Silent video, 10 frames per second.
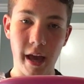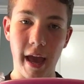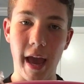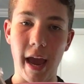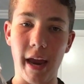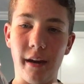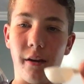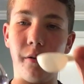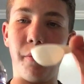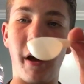and
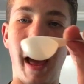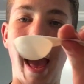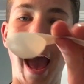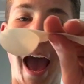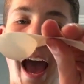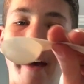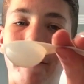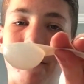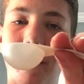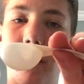you put
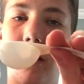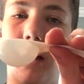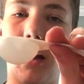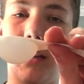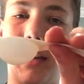half a